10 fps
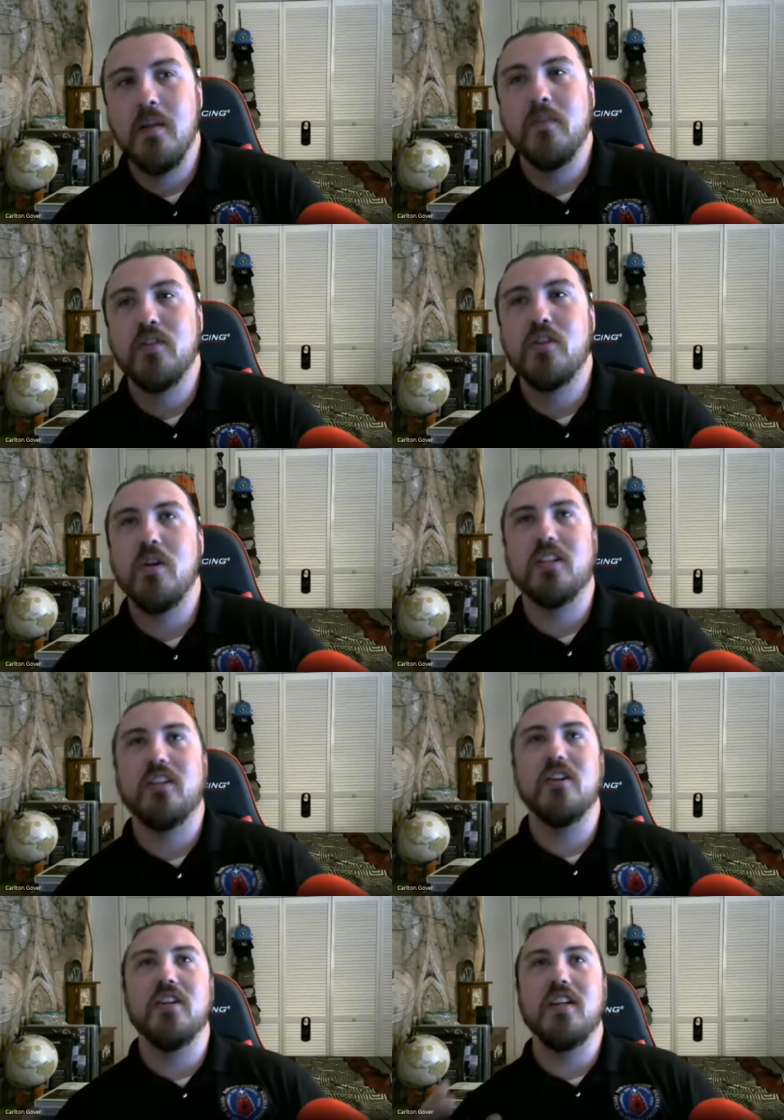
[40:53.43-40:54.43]
so it's
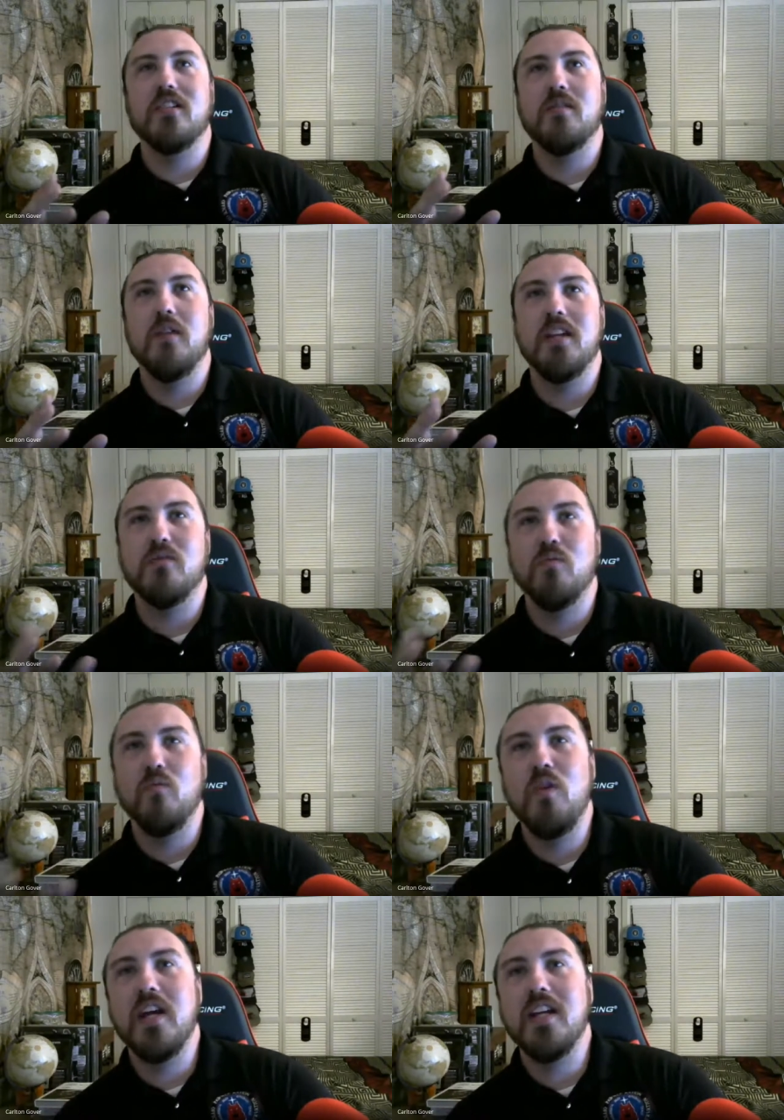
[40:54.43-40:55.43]
there it's it's
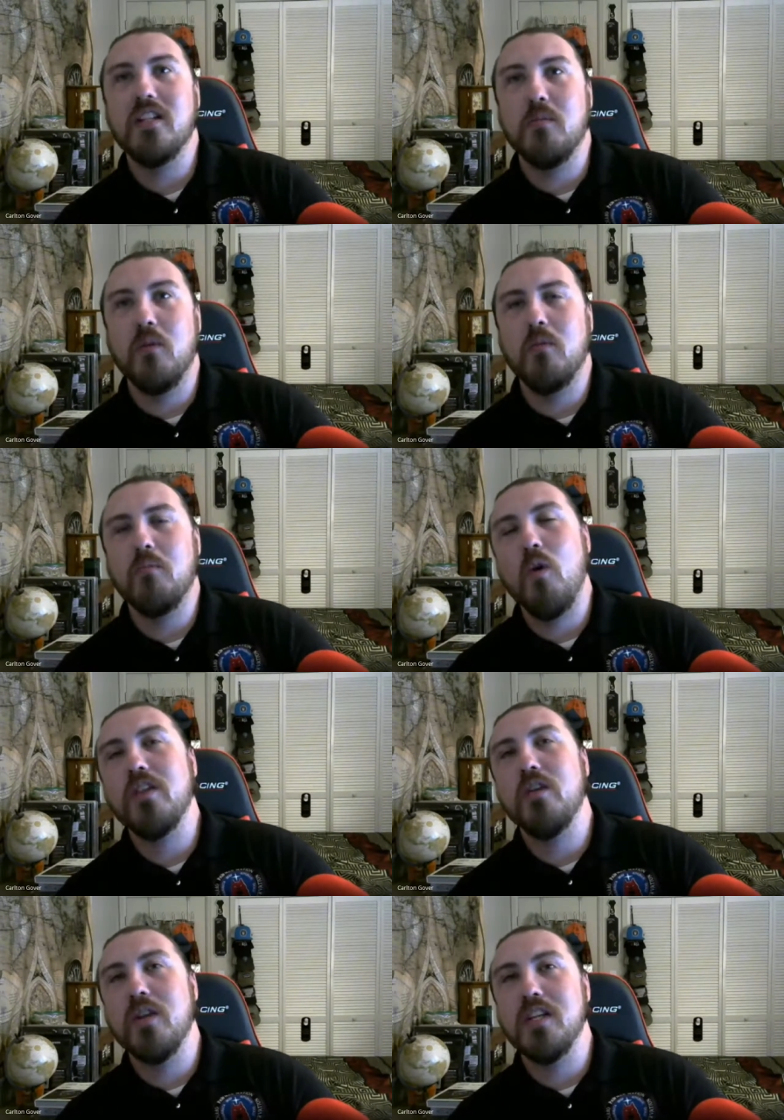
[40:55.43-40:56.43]
reasonable more
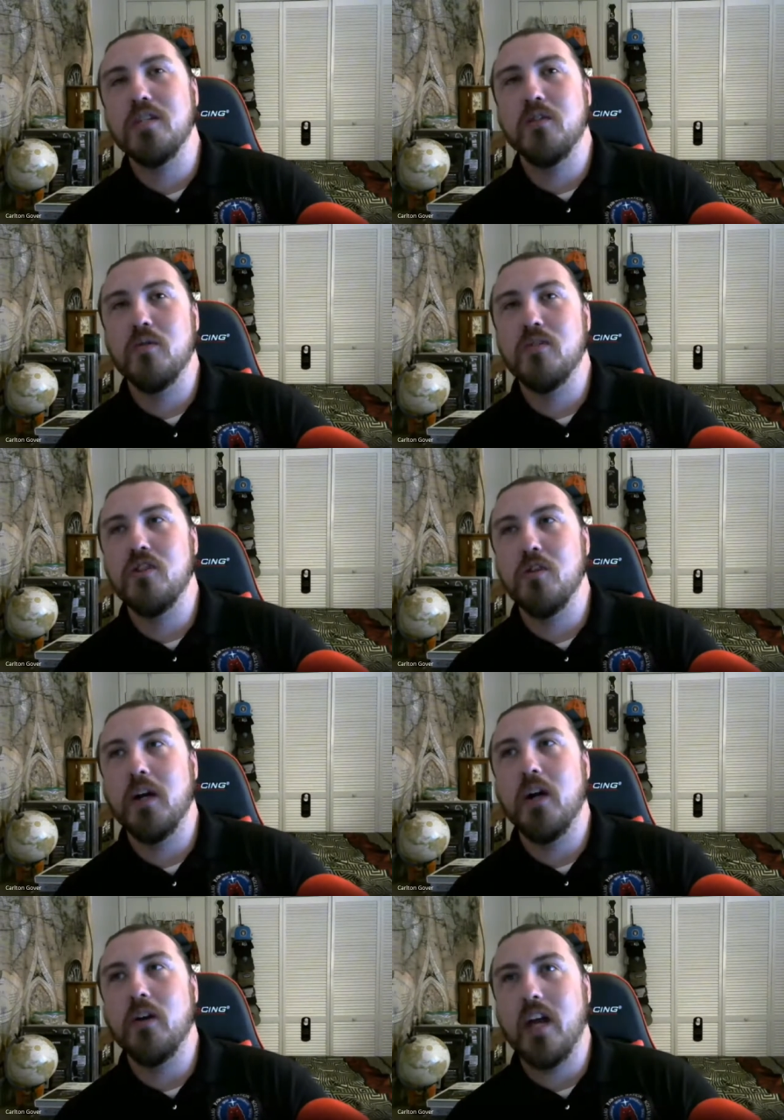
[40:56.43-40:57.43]
than reasonable to assume
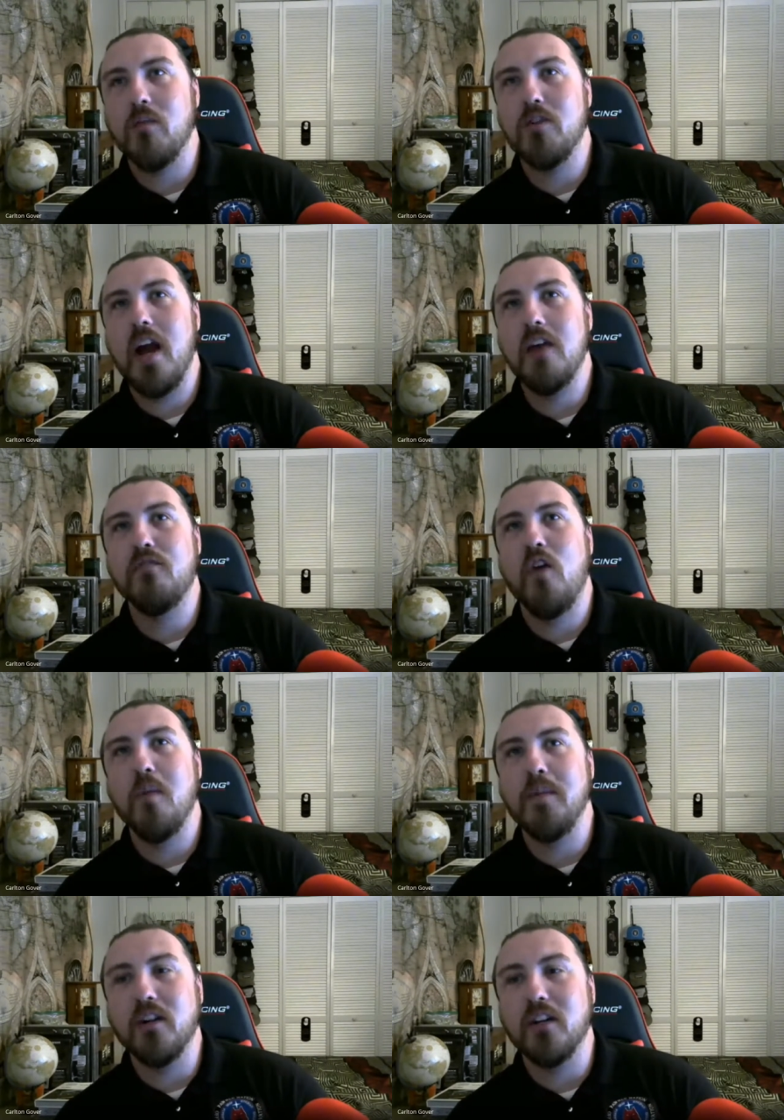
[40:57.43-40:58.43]
like okay when you have
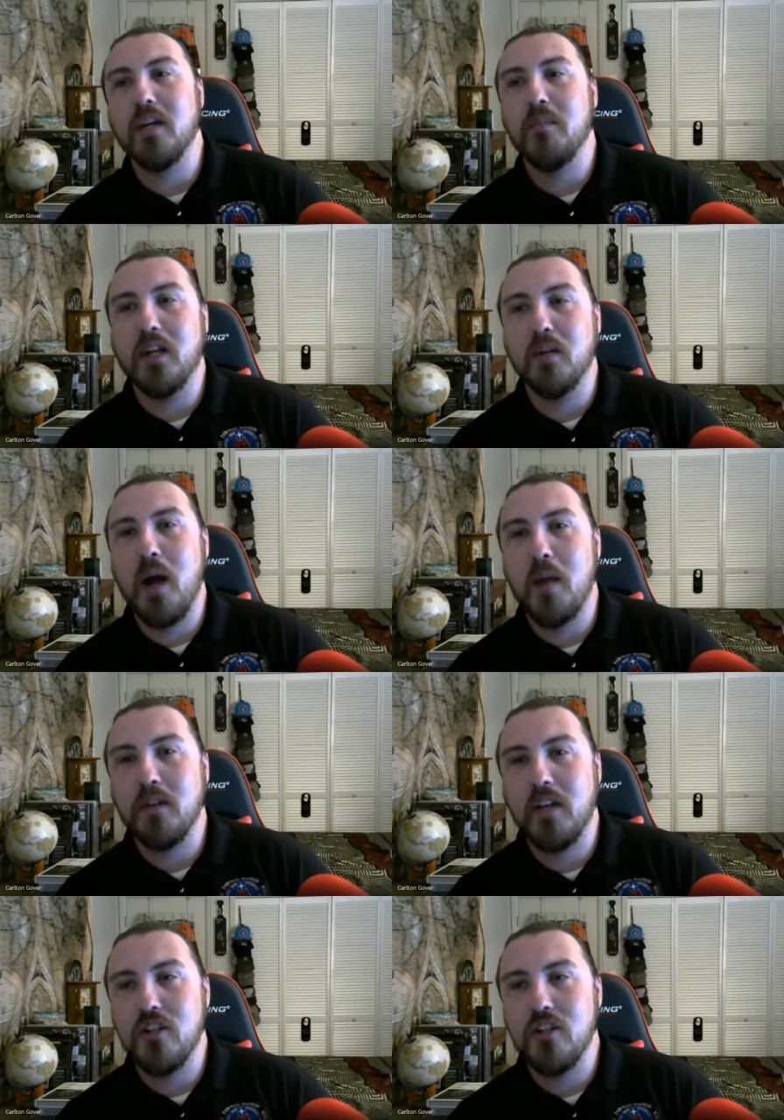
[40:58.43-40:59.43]
farming you're going to get bigger
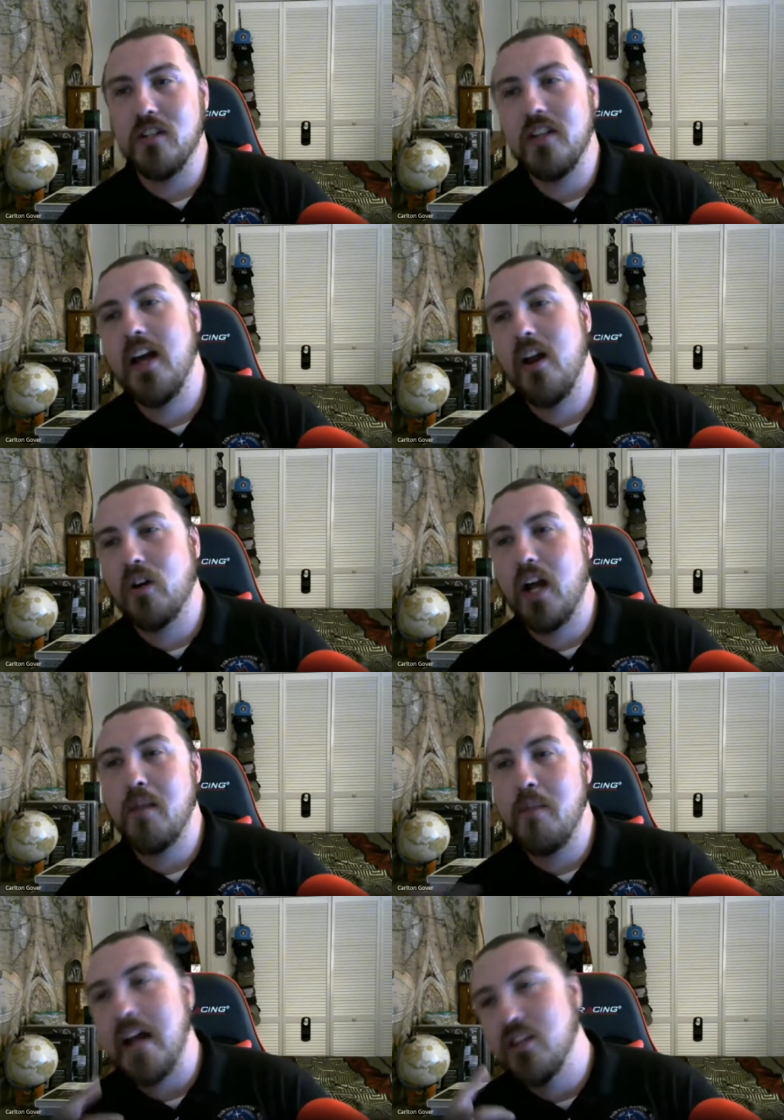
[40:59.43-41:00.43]
populations and that all kind
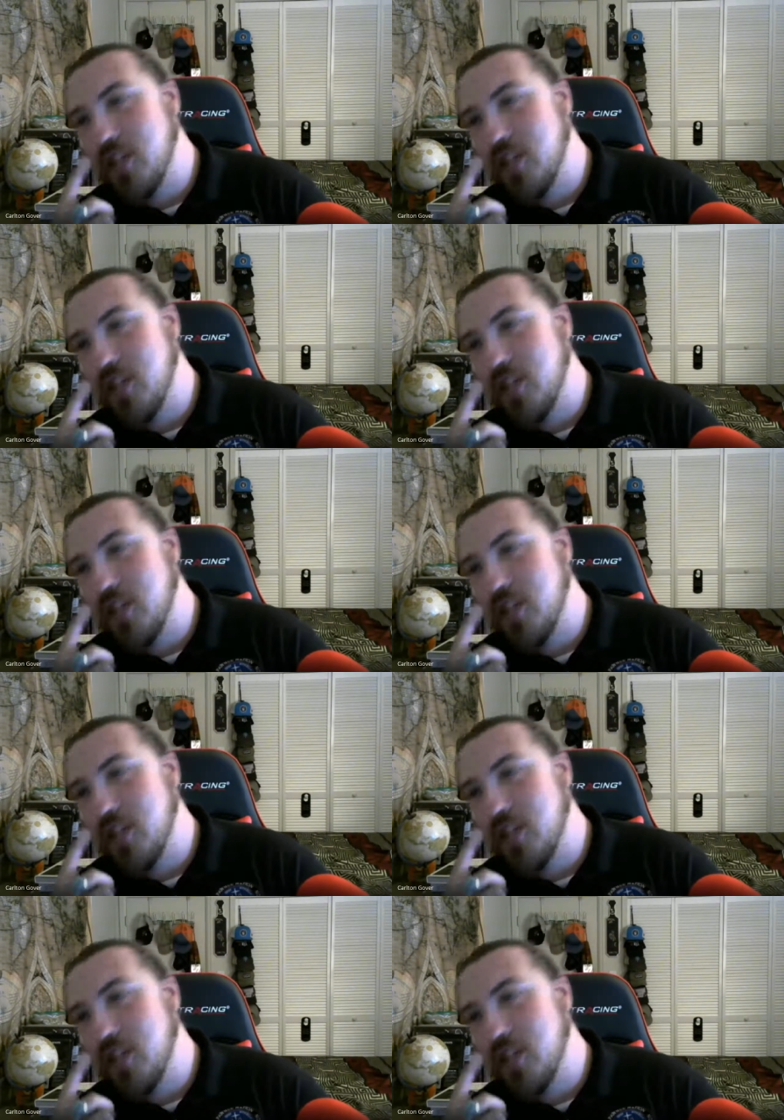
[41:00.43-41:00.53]
of matches